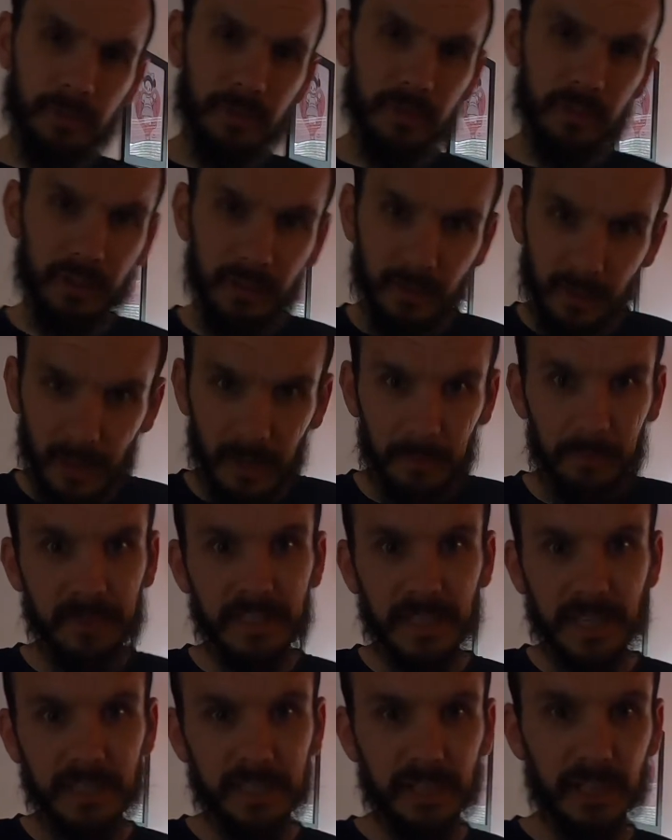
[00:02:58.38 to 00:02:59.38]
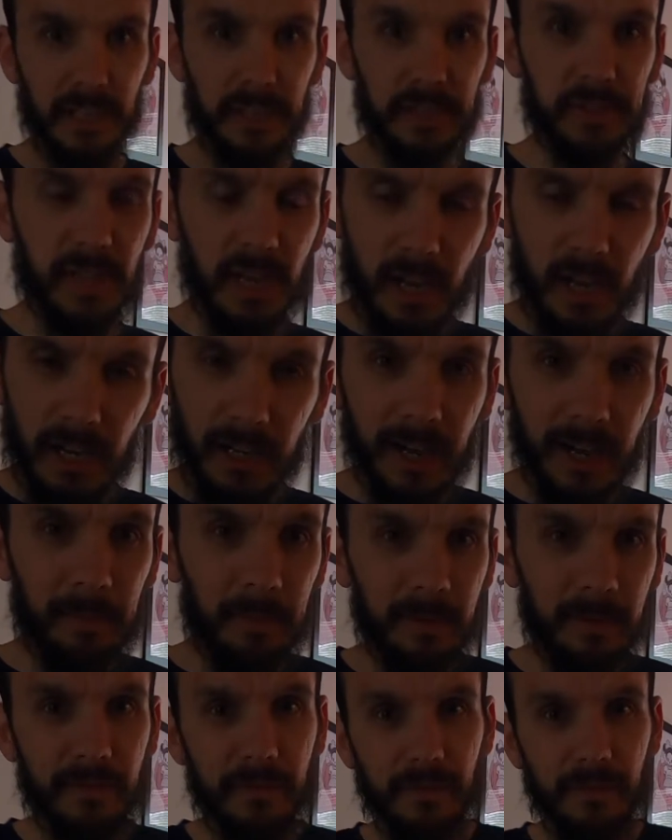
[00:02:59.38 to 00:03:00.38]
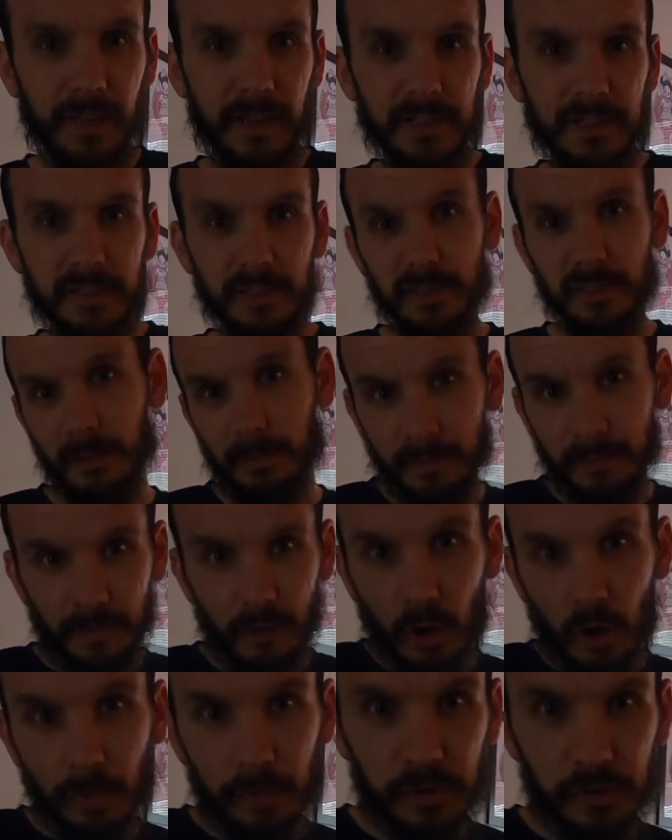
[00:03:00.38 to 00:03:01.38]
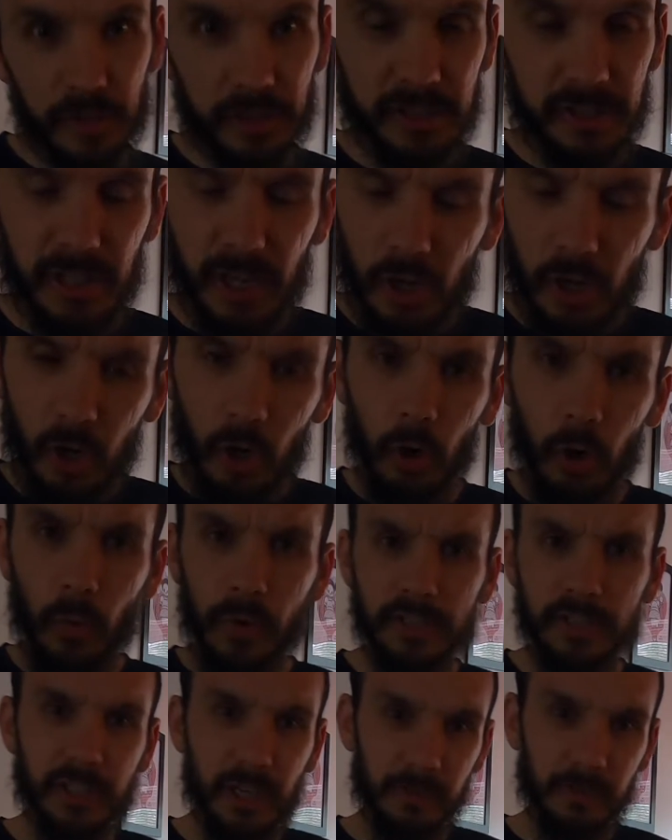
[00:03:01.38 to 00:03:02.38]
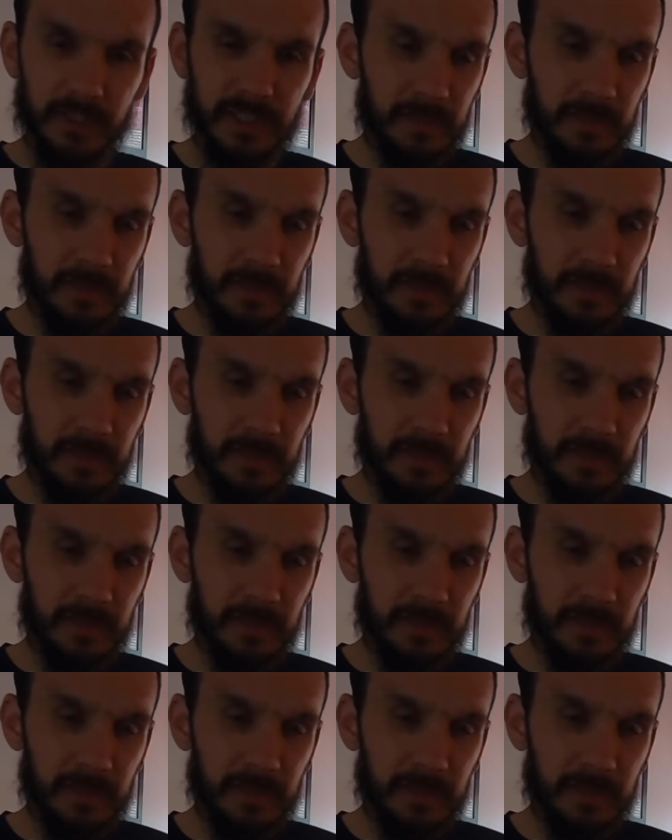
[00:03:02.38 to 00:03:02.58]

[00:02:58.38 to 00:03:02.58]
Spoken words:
of the potatoes, a couple of different things, a couple of different options. Always go with